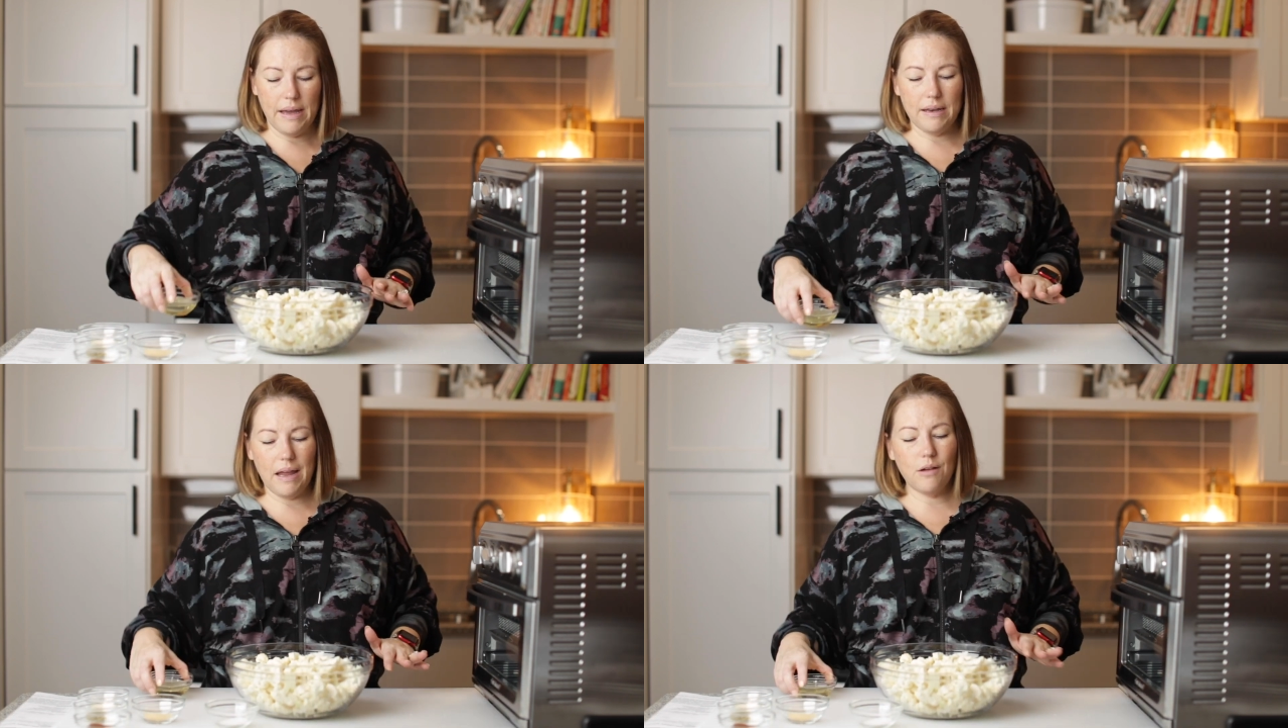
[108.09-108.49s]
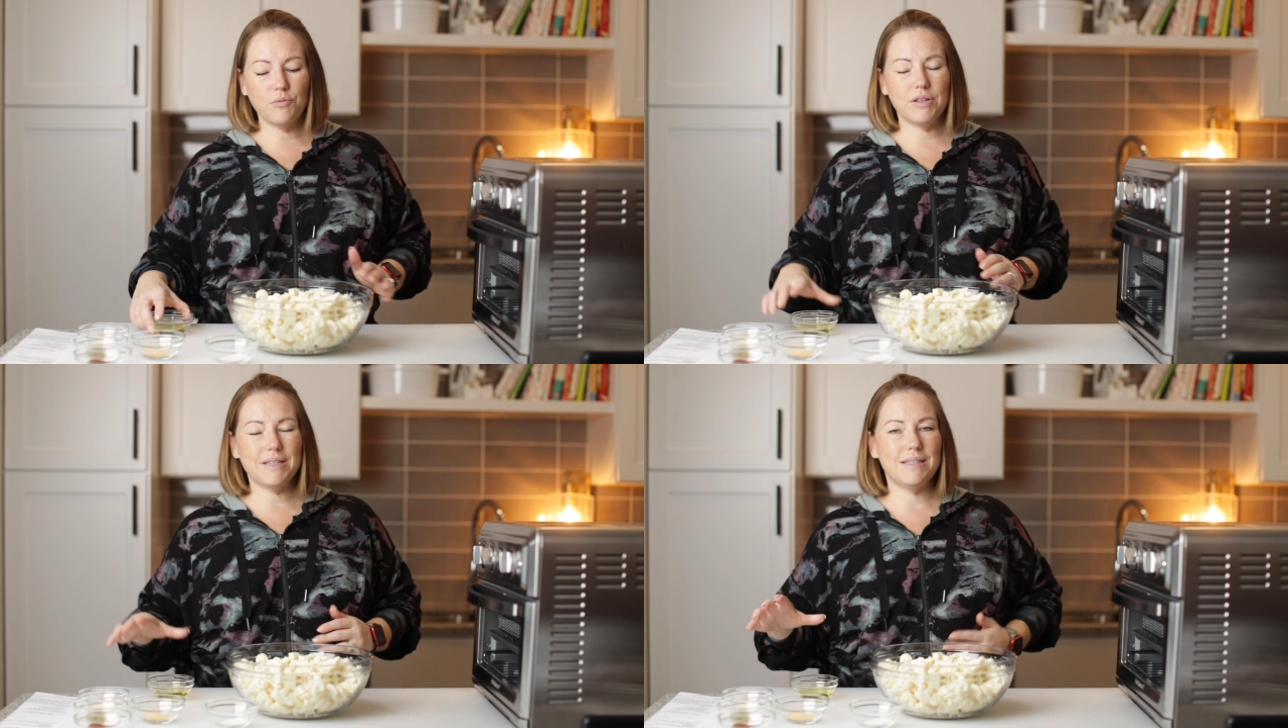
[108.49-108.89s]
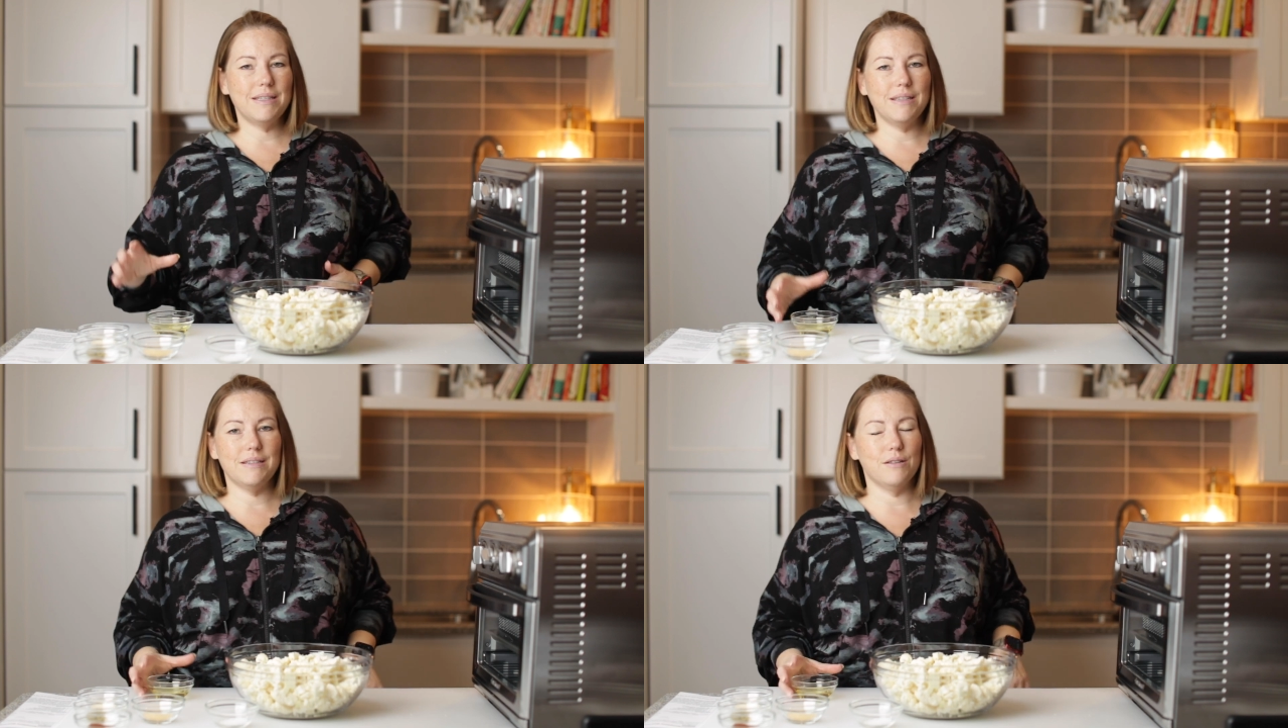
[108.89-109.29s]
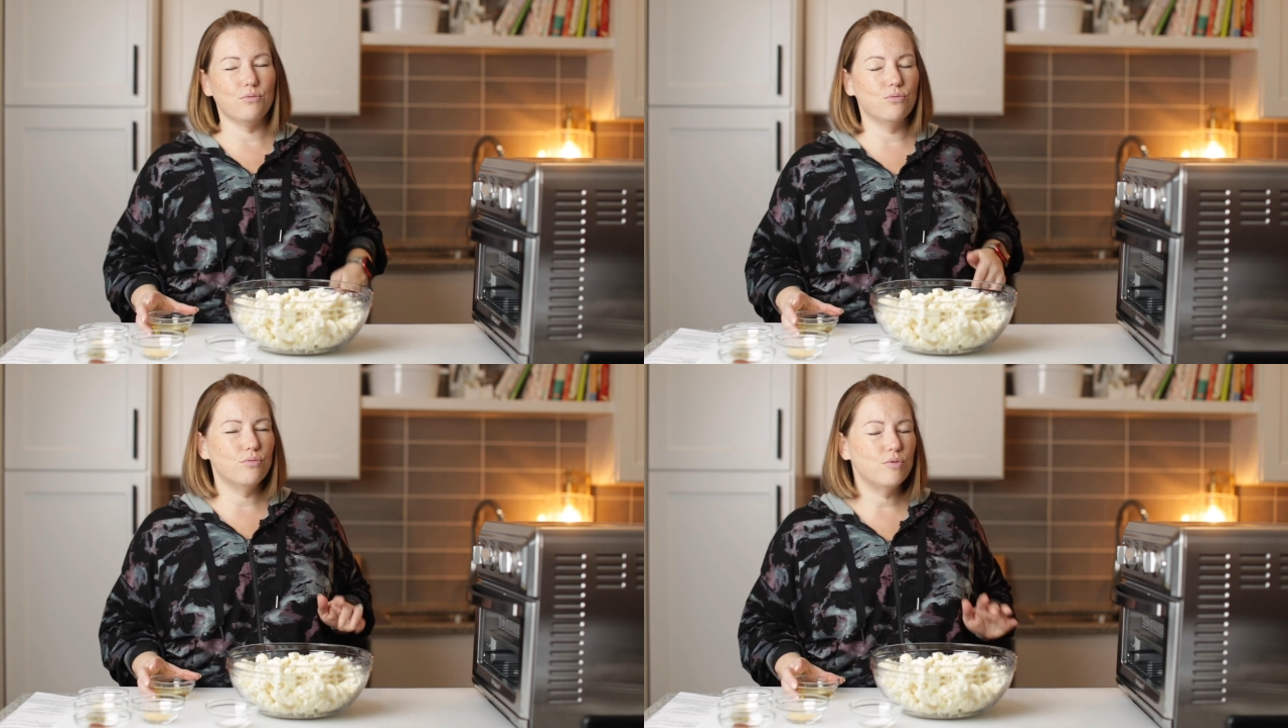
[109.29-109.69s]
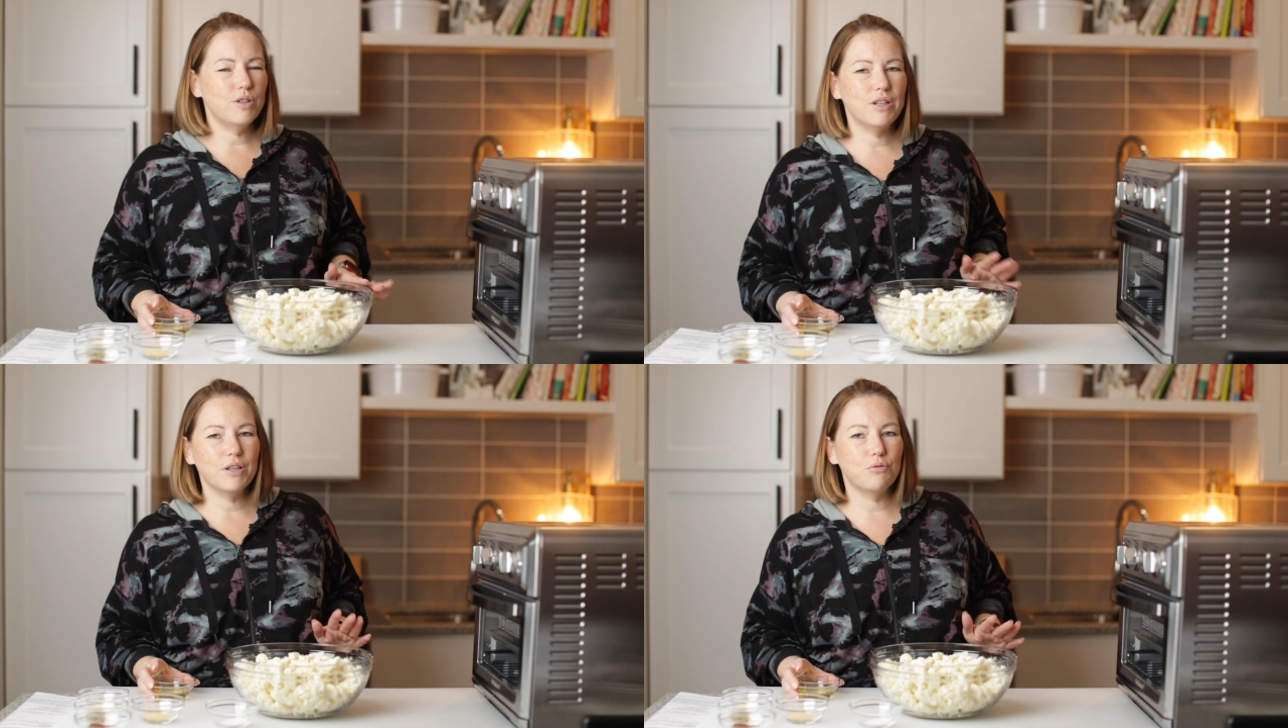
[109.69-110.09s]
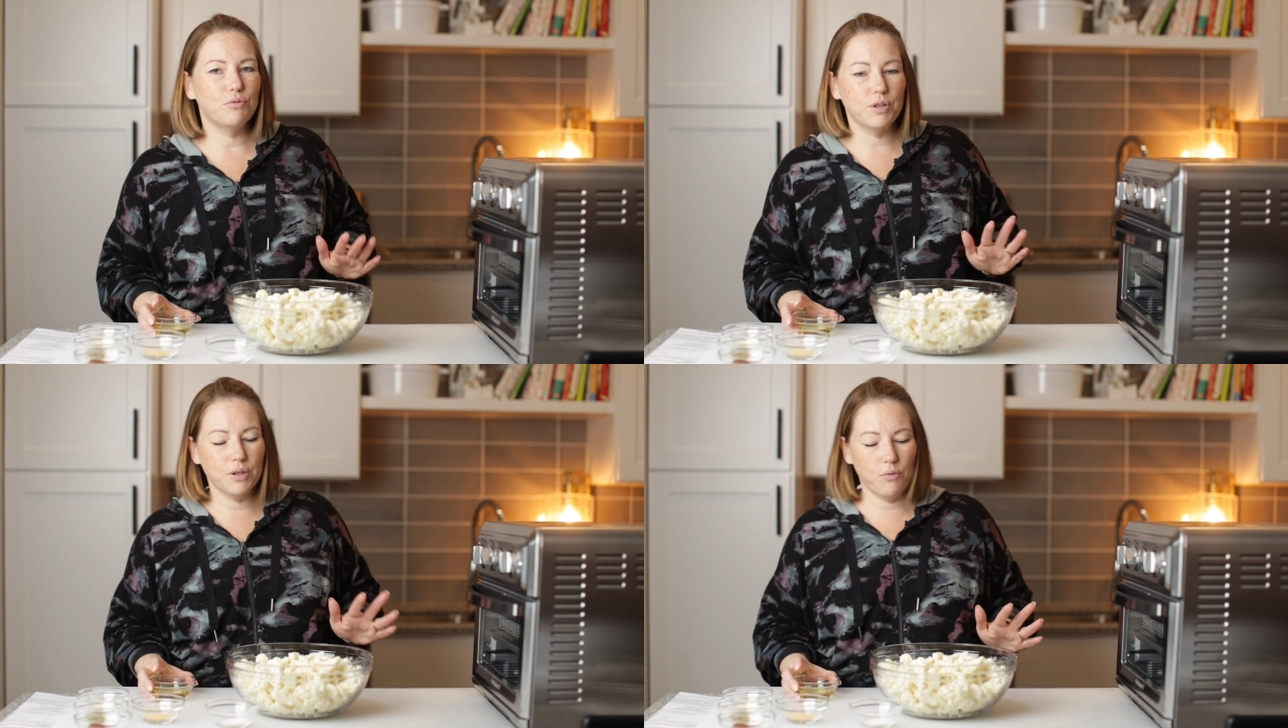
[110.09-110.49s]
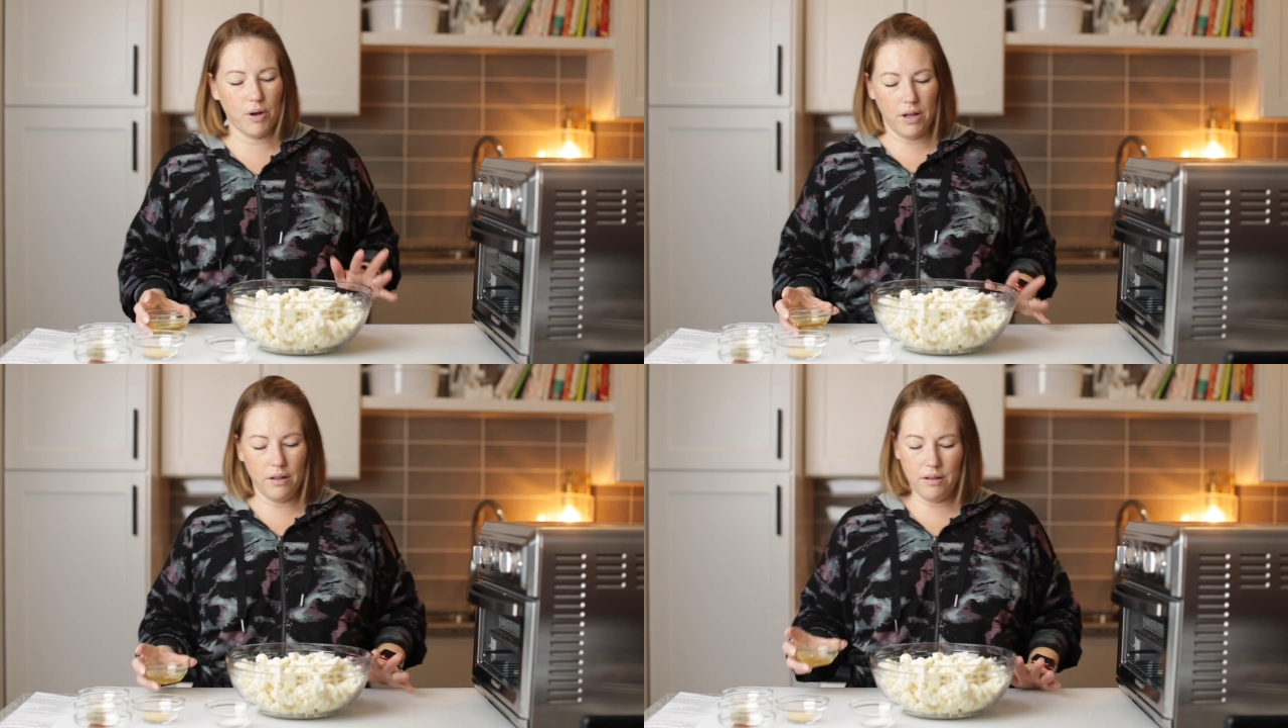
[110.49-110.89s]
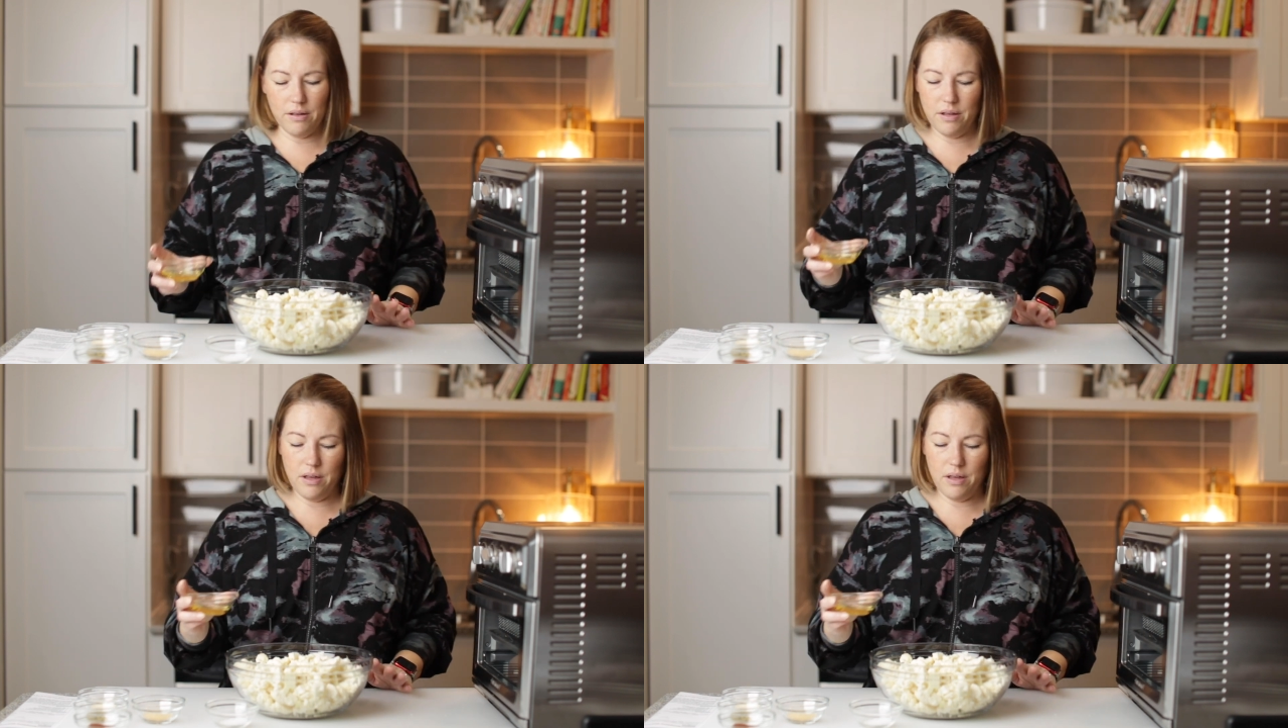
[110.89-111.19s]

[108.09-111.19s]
And now I'm gonna season it really, really well